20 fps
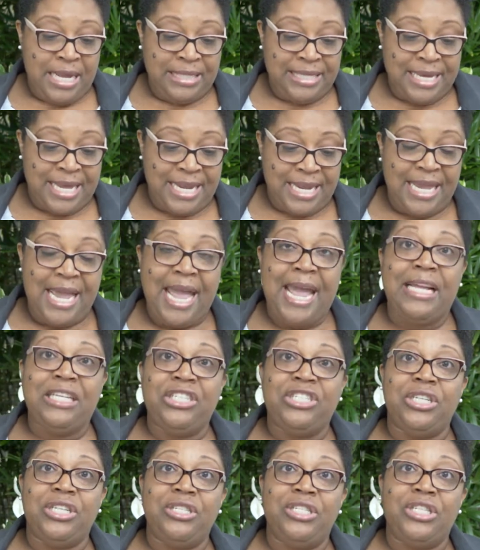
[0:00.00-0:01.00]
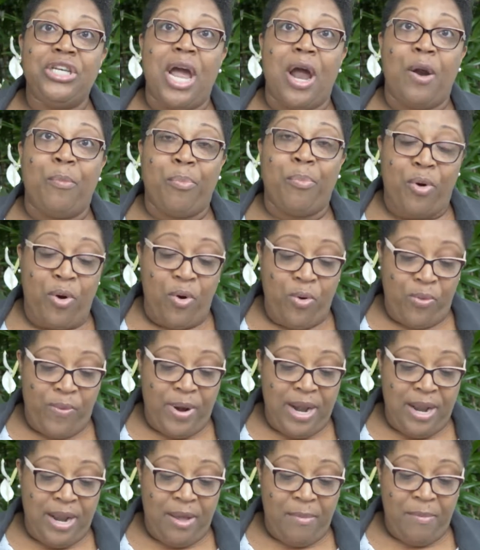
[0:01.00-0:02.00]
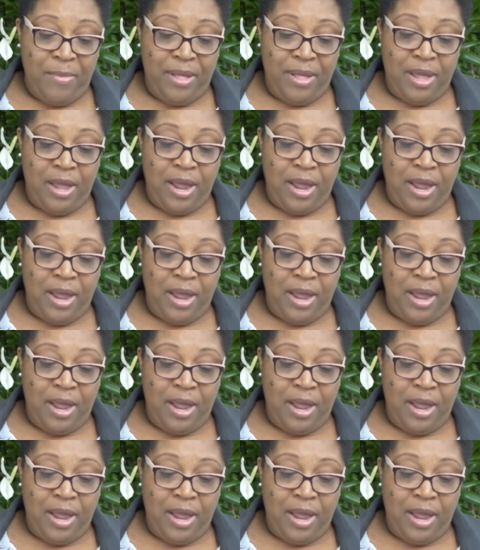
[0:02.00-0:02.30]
dedication to our program,